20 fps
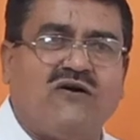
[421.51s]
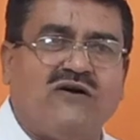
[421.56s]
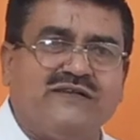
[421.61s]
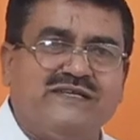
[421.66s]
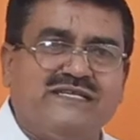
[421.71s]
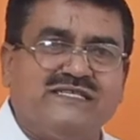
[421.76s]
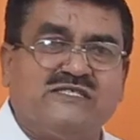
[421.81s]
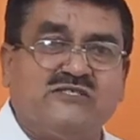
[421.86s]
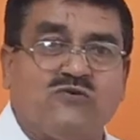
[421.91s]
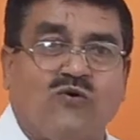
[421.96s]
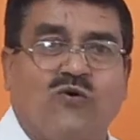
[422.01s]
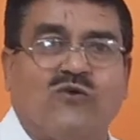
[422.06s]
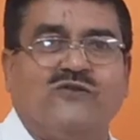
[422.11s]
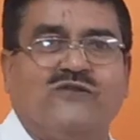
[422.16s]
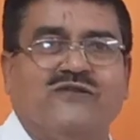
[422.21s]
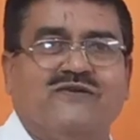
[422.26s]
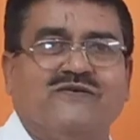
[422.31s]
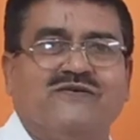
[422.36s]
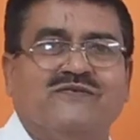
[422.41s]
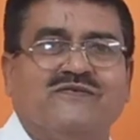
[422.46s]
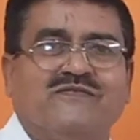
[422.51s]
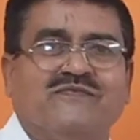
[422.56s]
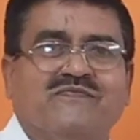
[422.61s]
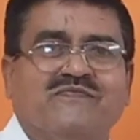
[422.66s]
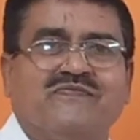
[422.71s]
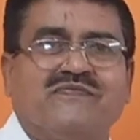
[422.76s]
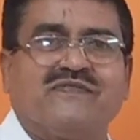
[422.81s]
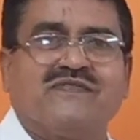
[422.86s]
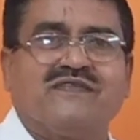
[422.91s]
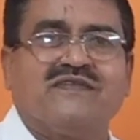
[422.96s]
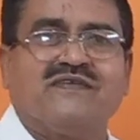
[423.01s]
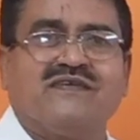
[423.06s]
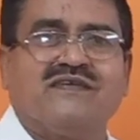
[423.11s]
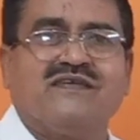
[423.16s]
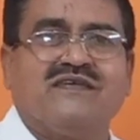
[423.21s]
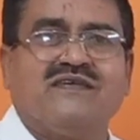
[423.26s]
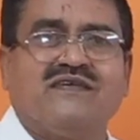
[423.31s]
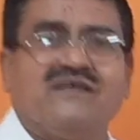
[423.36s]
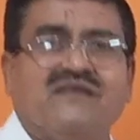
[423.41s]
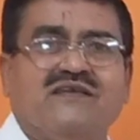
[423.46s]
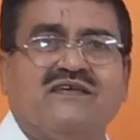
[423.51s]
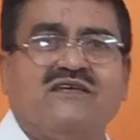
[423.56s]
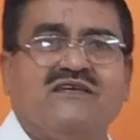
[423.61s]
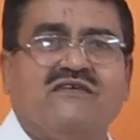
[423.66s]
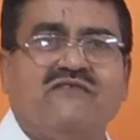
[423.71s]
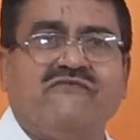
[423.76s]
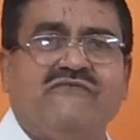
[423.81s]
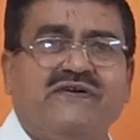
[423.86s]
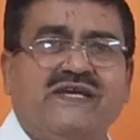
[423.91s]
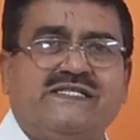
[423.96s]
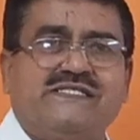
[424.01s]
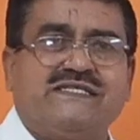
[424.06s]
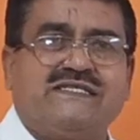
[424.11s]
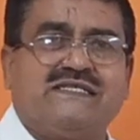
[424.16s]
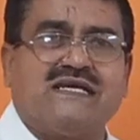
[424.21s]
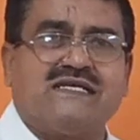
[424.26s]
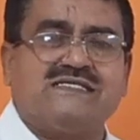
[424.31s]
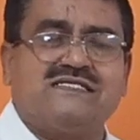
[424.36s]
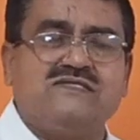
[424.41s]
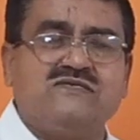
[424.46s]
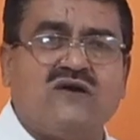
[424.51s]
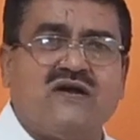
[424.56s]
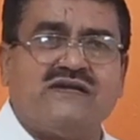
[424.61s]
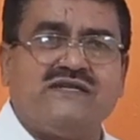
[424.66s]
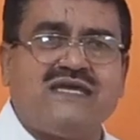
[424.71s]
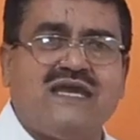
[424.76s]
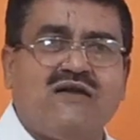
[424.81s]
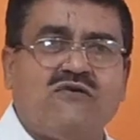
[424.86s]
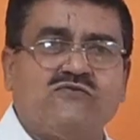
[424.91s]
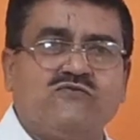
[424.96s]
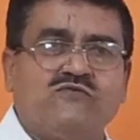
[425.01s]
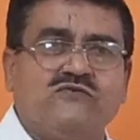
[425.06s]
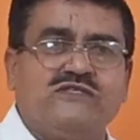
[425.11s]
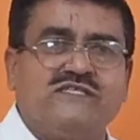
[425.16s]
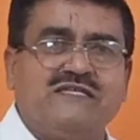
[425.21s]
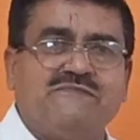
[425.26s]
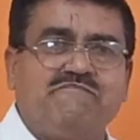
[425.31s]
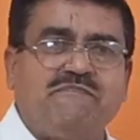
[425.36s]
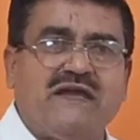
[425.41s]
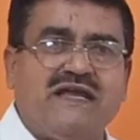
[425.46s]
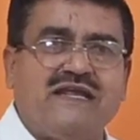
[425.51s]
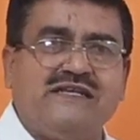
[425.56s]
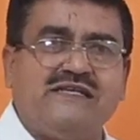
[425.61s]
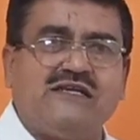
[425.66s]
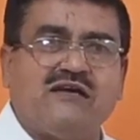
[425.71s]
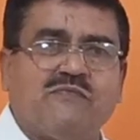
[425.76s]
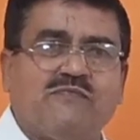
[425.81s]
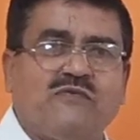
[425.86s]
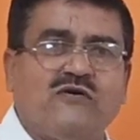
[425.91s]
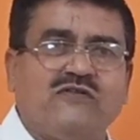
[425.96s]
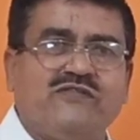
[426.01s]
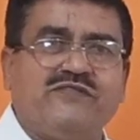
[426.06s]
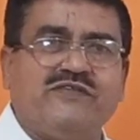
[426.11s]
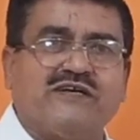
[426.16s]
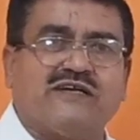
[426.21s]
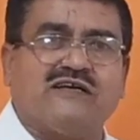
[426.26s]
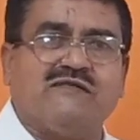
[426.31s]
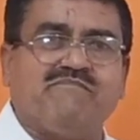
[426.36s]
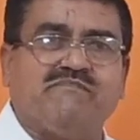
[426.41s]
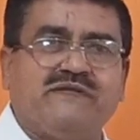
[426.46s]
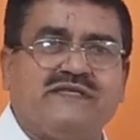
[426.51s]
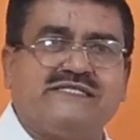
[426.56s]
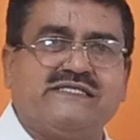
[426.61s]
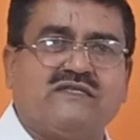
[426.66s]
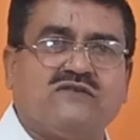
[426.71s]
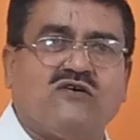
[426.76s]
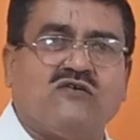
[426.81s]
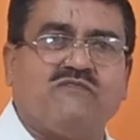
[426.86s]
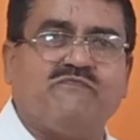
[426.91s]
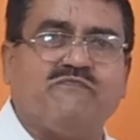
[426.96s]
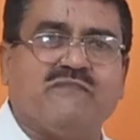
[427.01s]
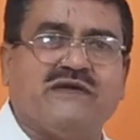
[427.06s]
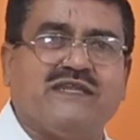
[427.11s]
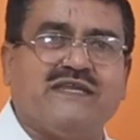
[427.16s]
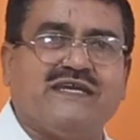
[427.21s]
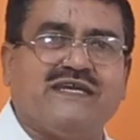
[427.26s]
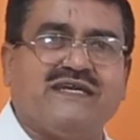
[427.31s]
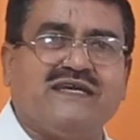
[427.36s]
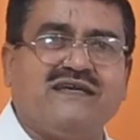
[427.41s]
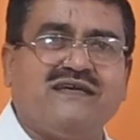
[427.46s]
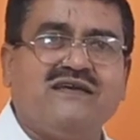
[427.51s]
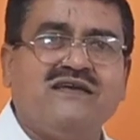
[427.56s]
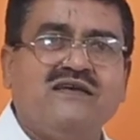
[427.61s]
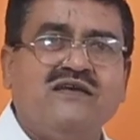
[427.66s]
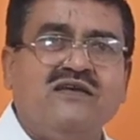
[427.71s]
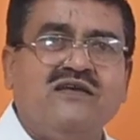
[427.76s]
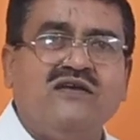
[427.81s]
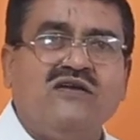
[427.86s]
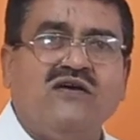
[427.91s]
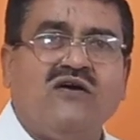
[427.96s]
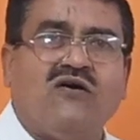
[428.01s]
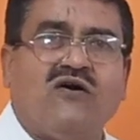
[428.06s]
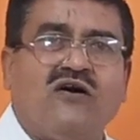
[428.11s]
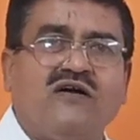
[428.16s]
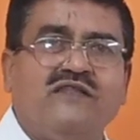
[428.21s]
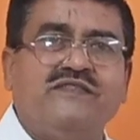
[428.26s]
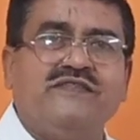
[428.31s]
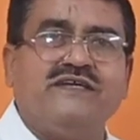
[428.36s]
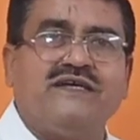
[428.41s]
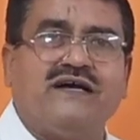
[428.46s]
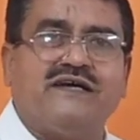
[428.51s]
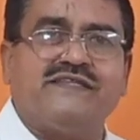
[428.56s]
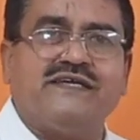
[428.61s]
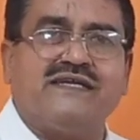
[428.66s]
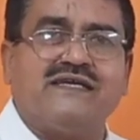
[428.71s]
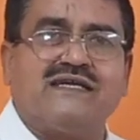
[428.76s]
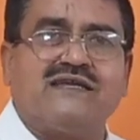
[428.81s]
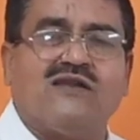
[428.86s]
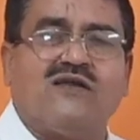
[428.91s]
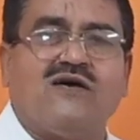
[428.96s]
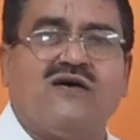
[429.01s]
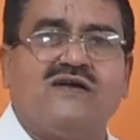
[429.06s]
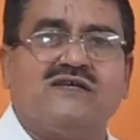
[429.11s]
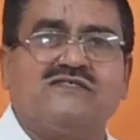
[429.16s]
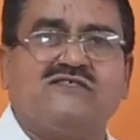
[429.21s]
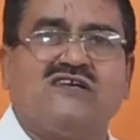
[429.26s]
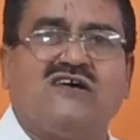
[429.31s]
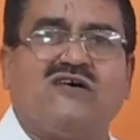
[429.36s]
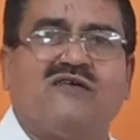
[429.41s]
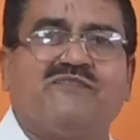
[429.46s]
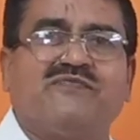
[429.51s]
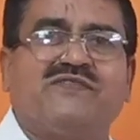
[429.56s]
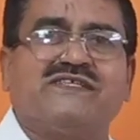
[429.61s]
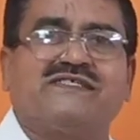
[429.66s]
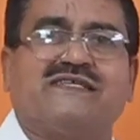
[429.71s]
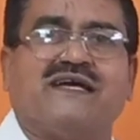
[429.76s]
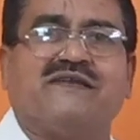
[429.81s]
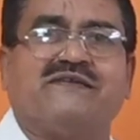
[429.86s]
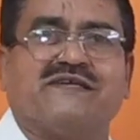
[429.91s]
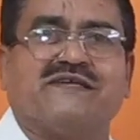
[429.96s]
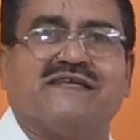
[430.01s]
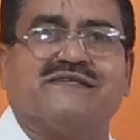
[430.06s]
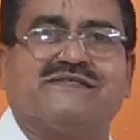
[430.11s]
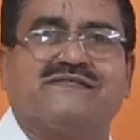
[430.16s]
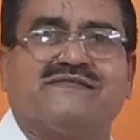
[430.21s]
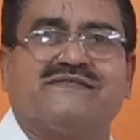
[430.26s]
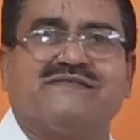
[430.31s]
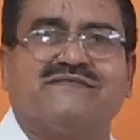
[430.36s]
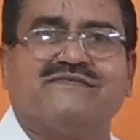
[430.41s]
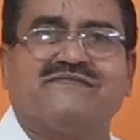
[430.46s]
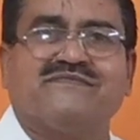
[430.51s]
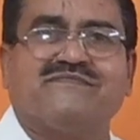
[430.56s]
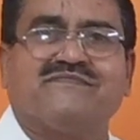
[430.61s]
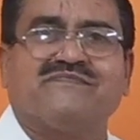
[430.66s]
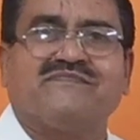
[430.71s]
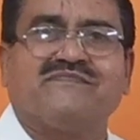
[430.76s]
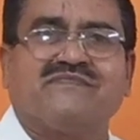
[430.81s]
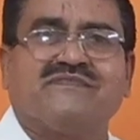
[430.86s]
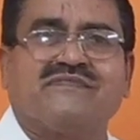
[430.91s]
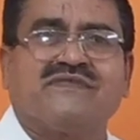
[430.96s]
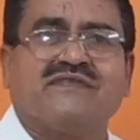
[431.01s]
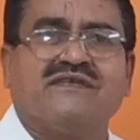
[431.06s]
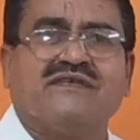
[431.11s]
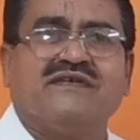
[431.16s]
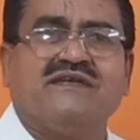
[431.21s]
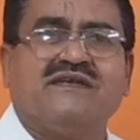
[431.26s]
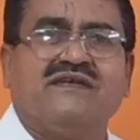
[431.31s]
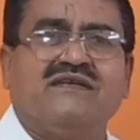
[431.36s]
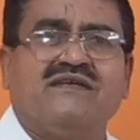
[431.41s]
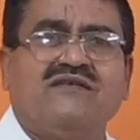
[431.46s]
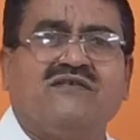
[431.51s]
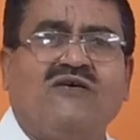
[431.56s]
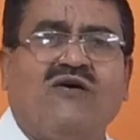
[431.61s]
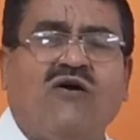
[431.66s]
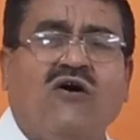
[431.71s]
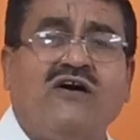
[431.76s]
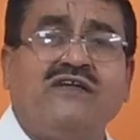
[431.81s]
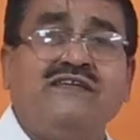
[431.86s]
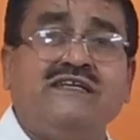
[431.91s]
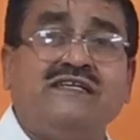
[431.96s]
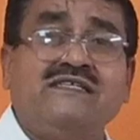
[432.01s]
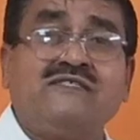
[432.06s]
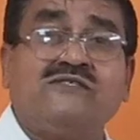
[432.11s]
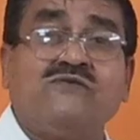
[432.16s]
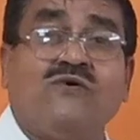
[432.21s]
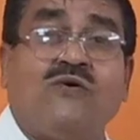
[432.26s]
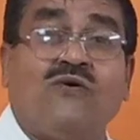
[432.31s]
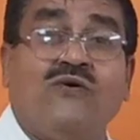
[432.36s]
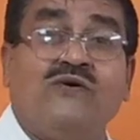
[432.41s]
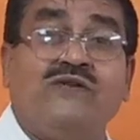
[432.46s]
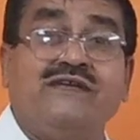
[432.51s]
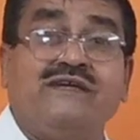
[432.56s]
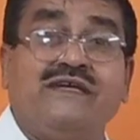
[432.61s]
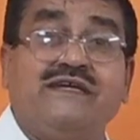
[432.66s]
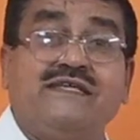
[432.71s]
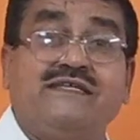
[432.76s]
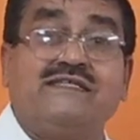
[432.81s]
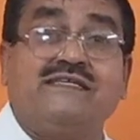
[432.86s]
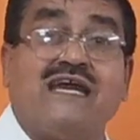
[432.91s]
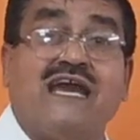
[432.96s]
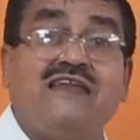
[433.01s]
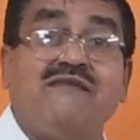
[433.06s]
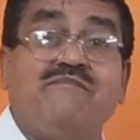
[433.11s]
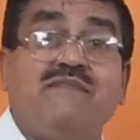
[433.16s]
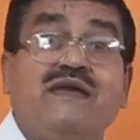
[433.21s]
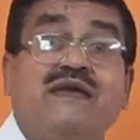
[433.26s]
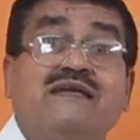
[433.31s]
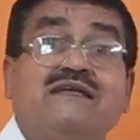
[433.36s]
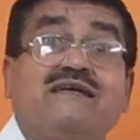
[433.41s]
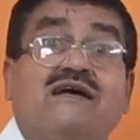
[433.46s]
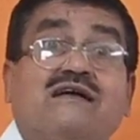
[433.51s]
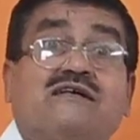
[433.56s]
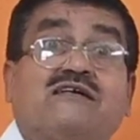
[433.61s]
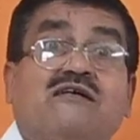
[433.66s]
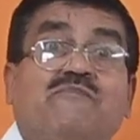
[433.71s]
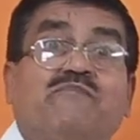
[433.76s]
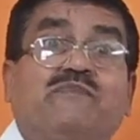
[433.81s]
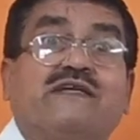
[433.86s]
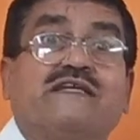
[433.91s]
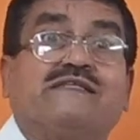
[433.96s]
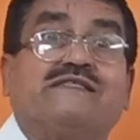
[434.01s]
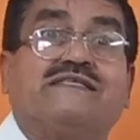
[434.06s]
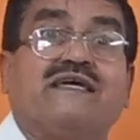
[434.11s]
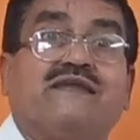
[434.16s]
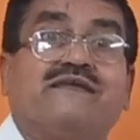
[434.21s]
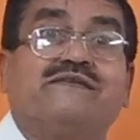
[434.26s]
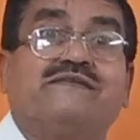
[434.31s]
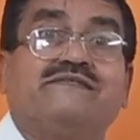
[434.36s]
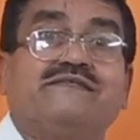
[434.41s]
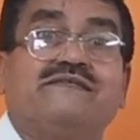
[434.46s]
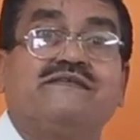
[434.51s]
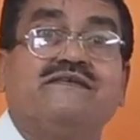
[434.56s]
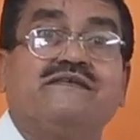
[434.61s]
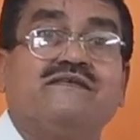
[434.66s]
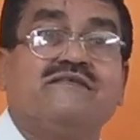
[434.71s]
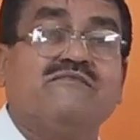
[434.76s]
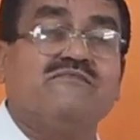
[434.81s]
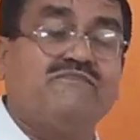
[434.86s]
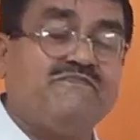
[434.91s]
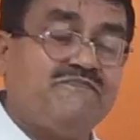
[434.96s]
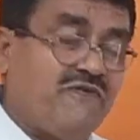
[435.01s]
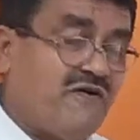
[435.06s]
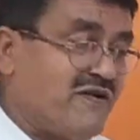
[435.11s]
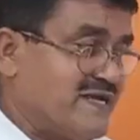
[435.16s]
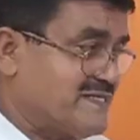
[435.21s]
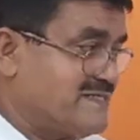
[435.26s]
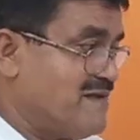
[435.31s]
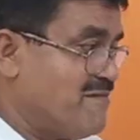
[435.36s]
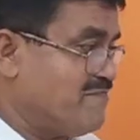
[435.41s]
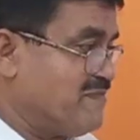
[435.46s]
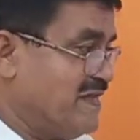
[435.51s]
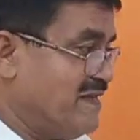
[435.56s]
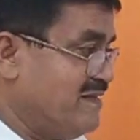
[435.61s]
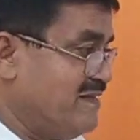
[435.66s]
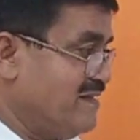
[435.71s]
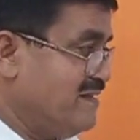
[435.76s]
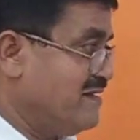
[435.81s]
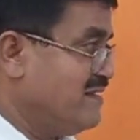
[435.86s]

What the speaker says: on its own, which does not have to depend upon the completion of meaning on the other clause of the sentence. On its own, it can make a complete sense. For example,